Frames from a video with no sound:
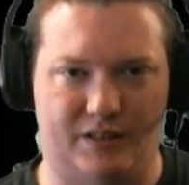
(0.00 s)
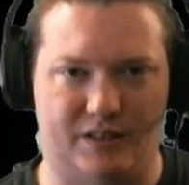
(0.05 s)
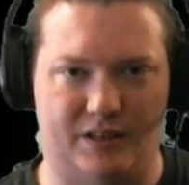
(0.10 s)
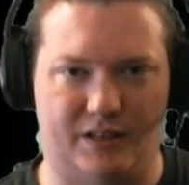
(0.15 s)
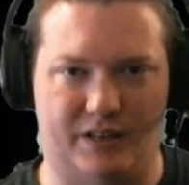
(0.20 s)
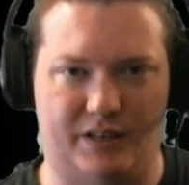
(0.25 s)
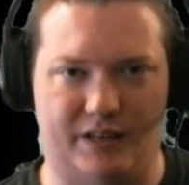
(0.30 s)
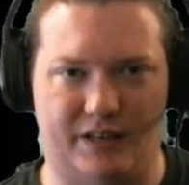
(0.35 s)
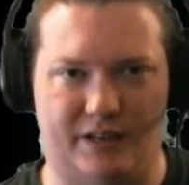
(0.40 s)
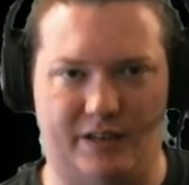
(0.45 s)

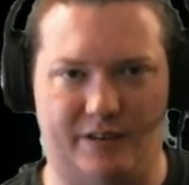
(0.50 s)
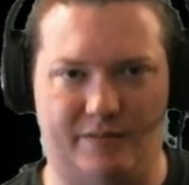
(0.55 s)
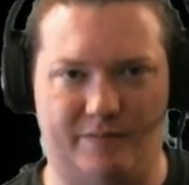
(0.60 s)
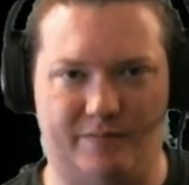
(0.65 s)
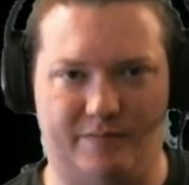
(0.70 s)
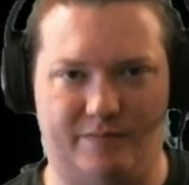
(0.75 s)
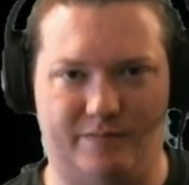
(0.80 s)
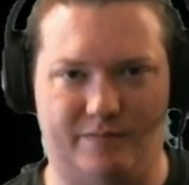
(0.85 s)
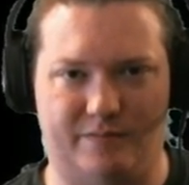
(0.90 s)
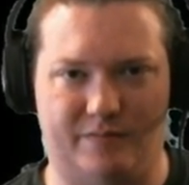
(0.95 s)

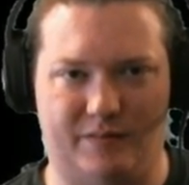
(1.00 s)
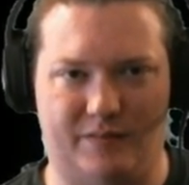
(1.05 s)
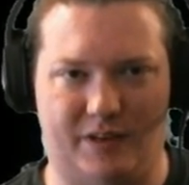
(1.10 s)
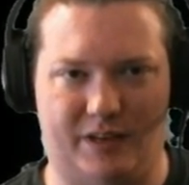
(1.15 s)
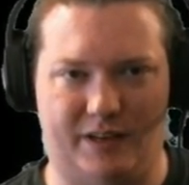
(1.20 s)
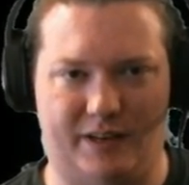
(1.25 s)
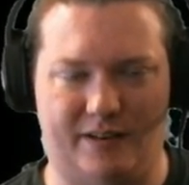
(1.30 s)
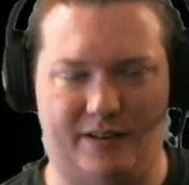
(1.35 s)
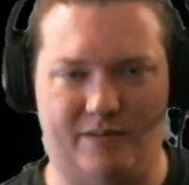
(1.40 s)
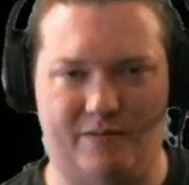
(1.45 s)

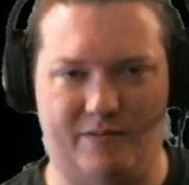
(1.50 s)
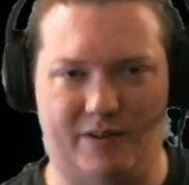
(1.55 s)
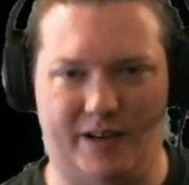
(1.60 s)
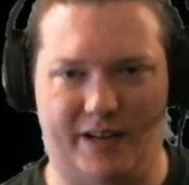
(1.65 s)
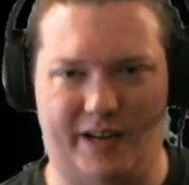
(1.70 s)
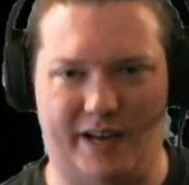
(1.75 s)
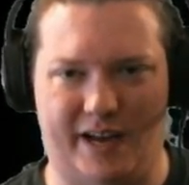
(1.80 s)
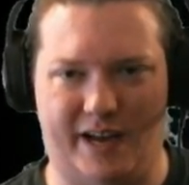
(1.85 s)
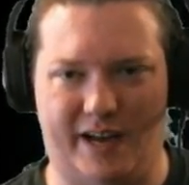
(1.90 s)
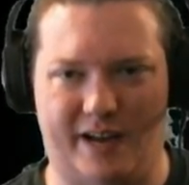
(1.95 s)
I know
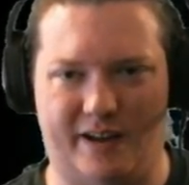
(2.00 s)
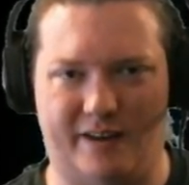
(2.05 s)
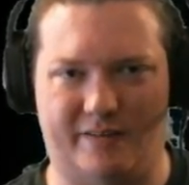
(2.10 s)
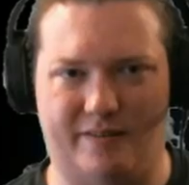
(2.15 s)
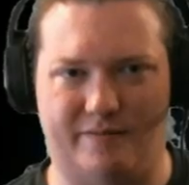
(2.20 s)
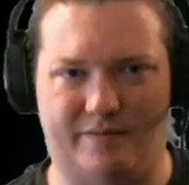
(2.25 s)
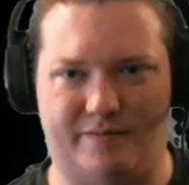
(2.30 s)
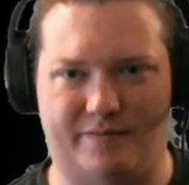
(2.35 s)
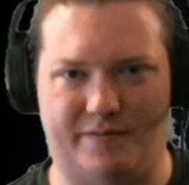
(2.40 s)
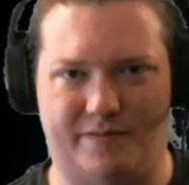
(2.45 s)
I
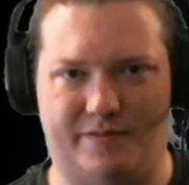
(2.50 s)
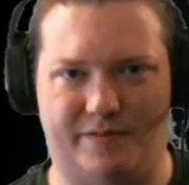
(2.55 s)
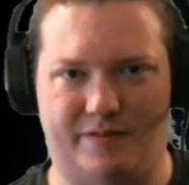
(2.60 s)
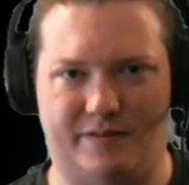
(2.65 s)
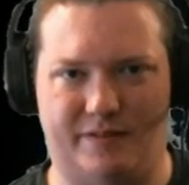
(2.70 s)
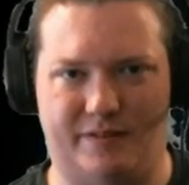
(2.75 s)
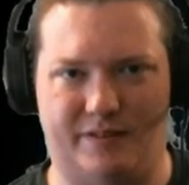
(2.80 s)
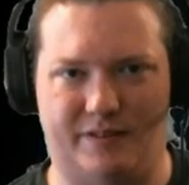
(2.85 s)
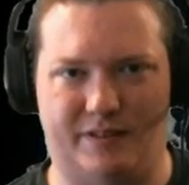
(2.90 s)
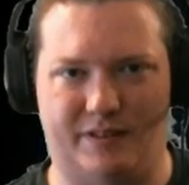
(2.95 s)
have
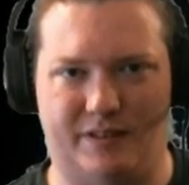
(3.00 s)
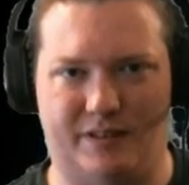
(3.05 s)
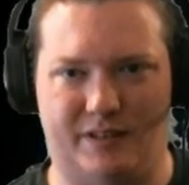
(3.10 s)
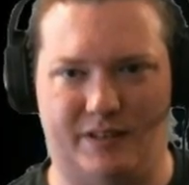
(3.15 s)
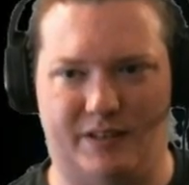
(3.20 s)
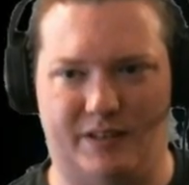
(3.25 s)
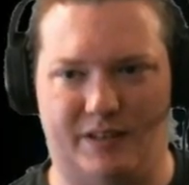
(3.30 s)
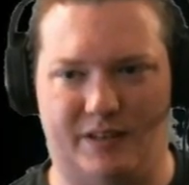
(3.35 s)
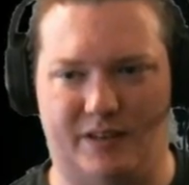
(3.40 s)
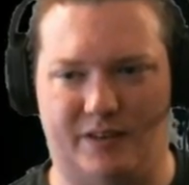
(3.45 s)

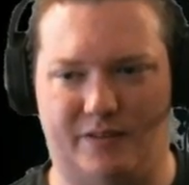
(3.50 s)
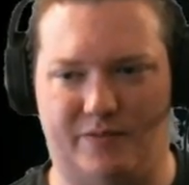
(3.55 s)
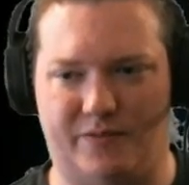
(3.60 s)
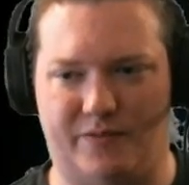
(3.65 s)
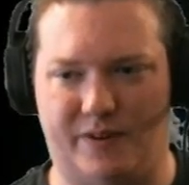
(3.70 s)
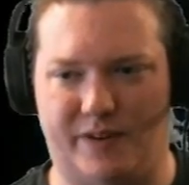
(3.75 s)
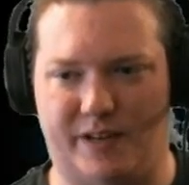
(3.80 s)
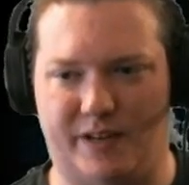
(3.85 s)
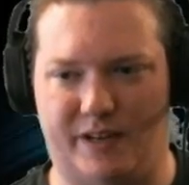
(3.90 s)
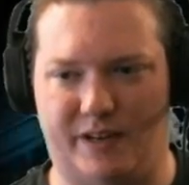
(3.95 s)
a
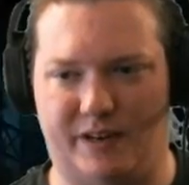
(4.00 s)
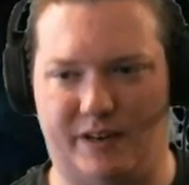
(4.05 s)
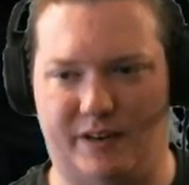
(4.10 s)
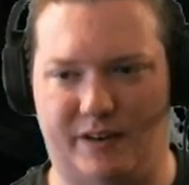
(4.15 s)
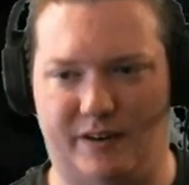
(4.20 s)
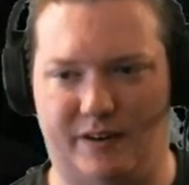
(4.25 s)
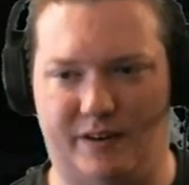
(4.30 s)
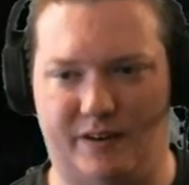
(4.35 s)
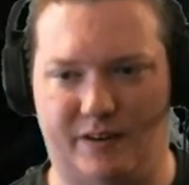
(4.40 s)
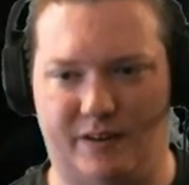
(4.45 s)

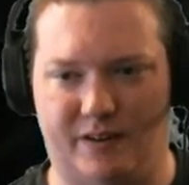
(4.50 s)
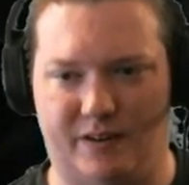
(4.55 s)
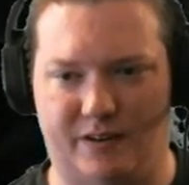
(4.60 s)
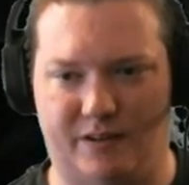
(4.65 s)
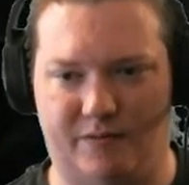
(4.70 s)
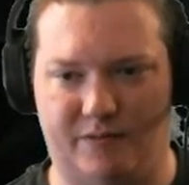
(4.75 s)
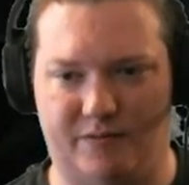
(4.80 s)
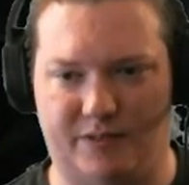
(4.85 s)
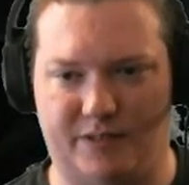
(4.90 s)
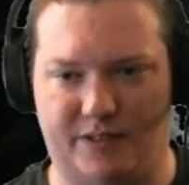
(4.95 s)
freaking...
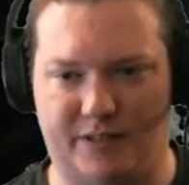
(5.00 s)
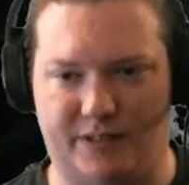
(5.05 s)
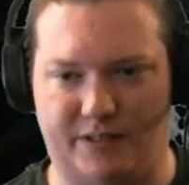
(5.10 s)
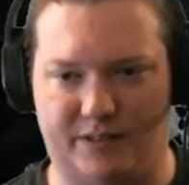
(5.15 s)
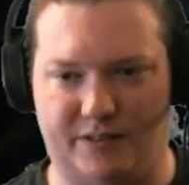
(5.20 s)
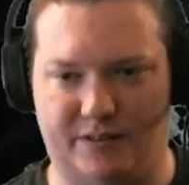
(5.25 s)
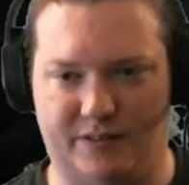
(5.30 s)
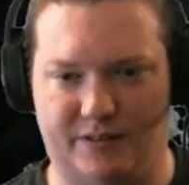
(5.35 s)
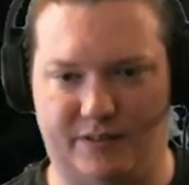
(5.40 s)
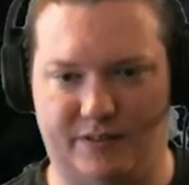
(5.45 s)
What's this?